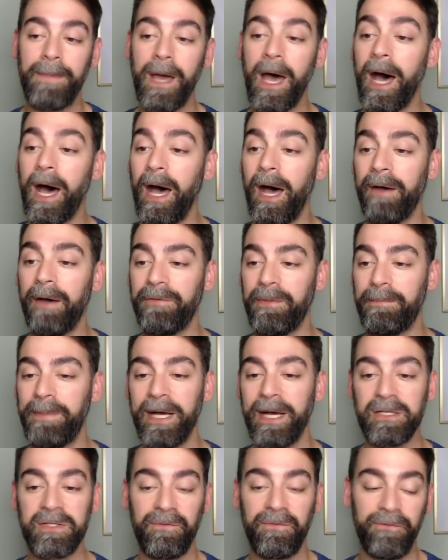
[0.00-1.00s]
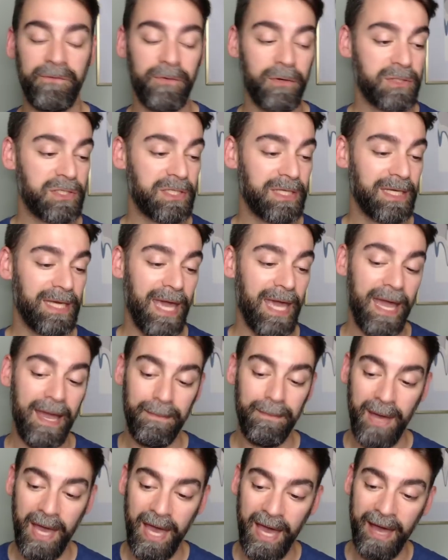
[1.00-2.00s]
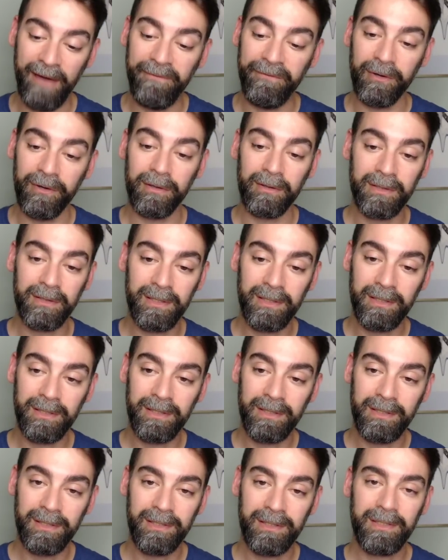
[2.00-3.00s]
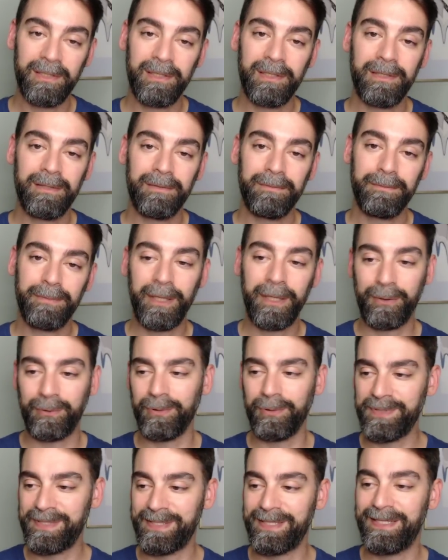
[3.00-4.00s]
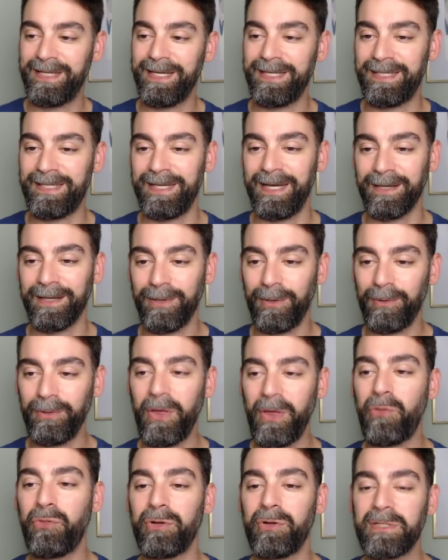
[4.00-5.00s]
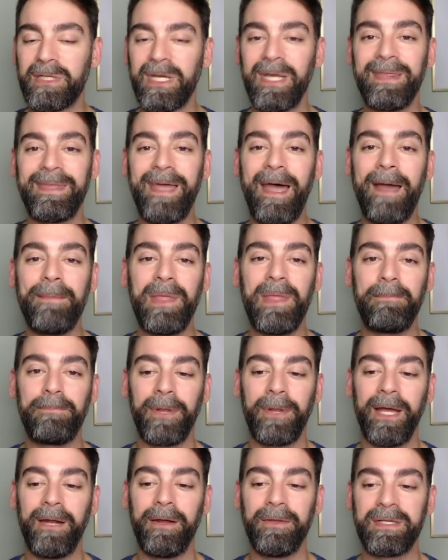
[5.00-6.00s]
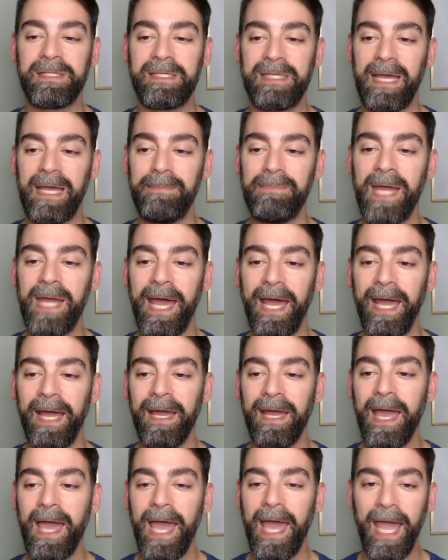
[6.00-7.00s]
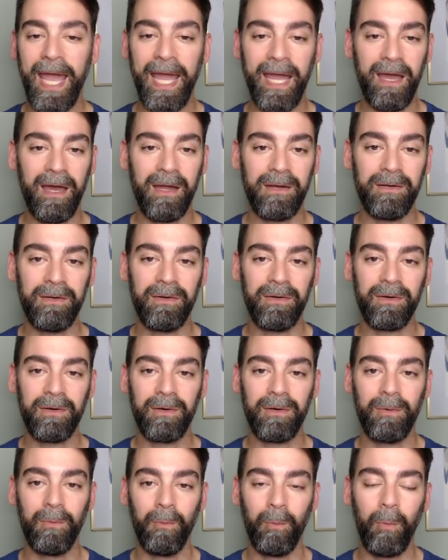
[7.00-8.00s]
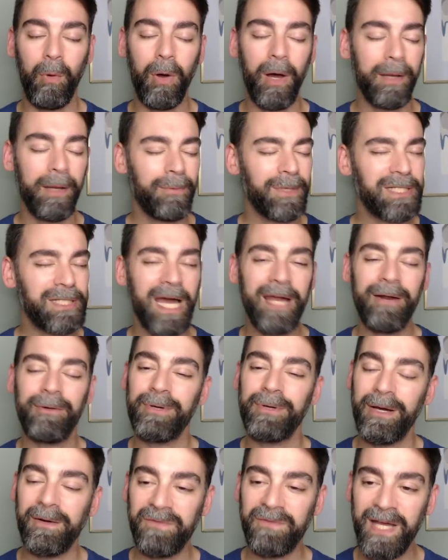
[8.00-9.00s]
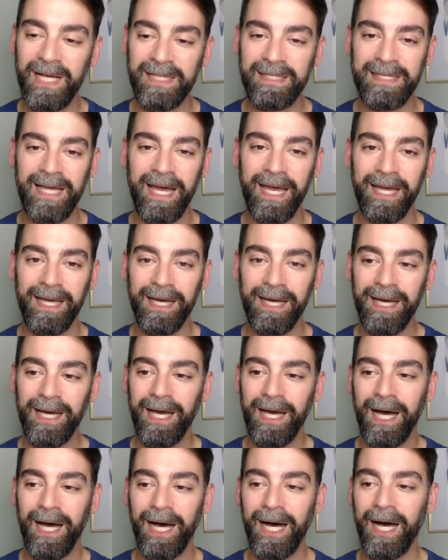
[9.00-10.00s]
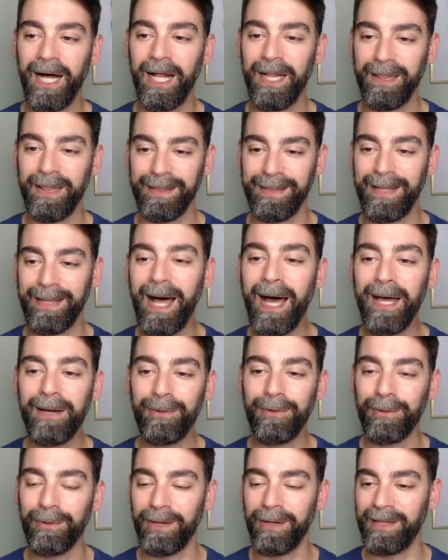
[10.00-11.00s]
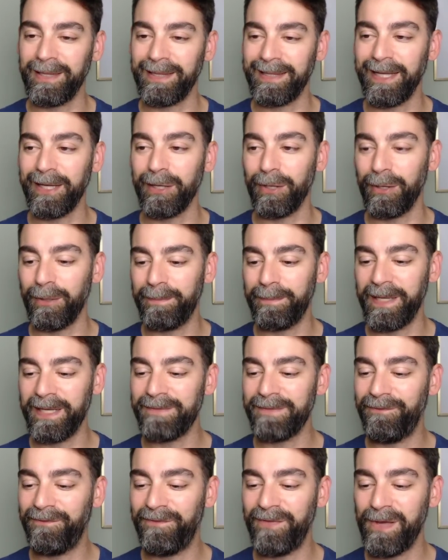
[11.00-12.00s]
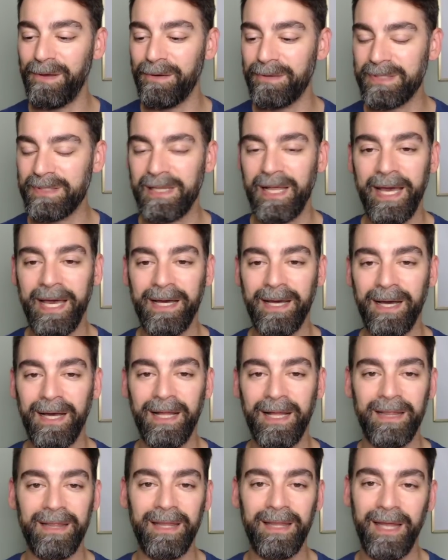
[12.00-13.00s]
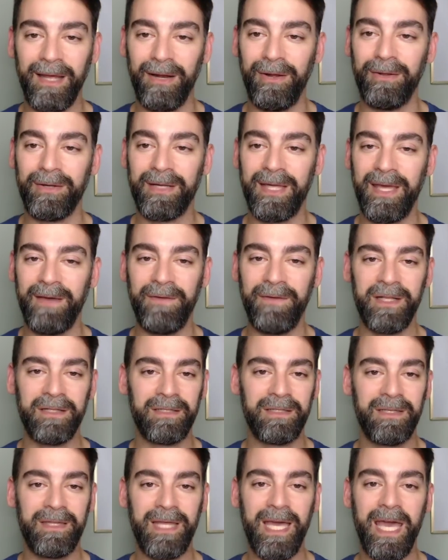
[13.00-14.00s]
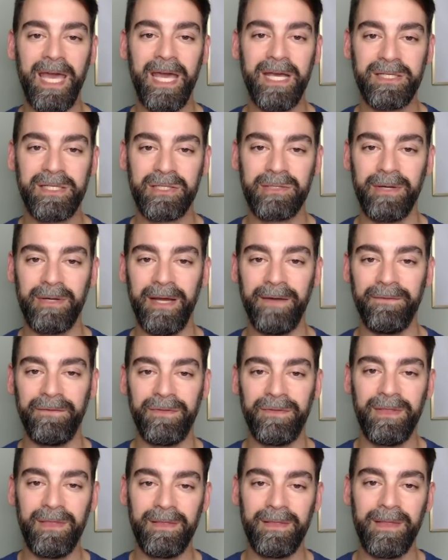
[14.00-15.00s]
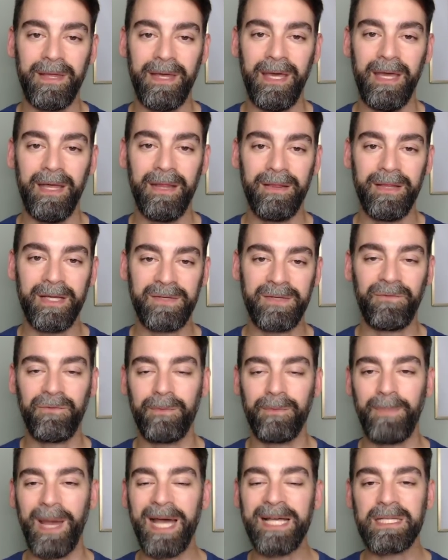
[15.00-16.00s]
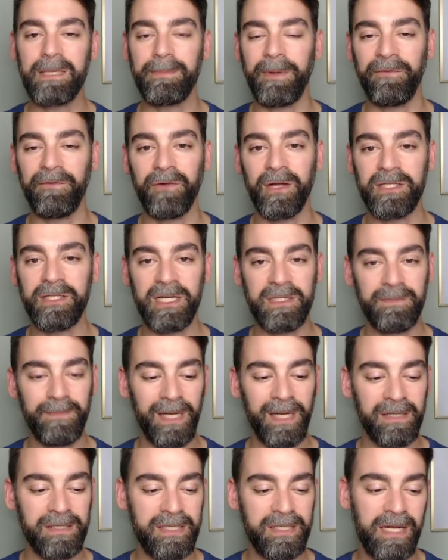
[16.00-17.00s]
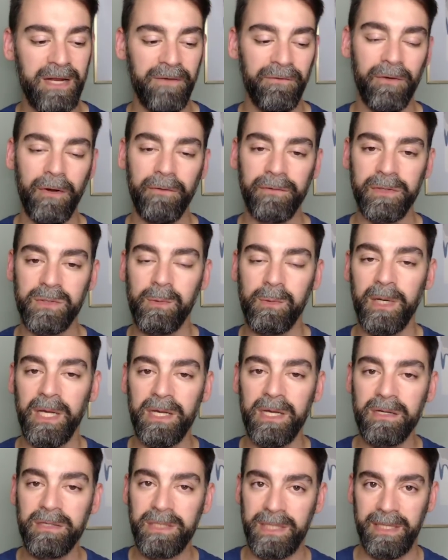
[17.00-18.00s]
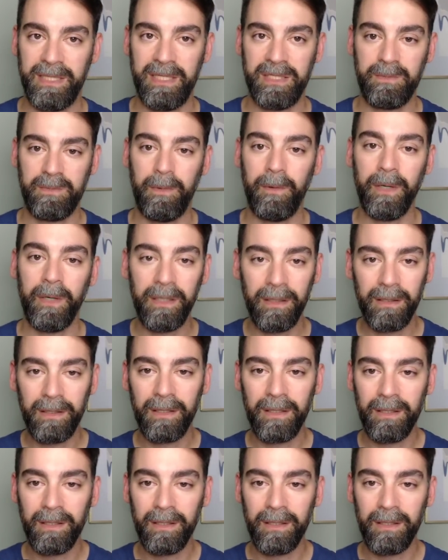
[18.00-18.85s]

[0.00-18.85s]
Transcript: of the Pel's first game ever. Pretty cool statistic. Only the 13th time they played on the same day and won, which I don't know if that's like a lot or a little, but it feels like a little given the history of this basketball franchise being in city for over 20 years at this point.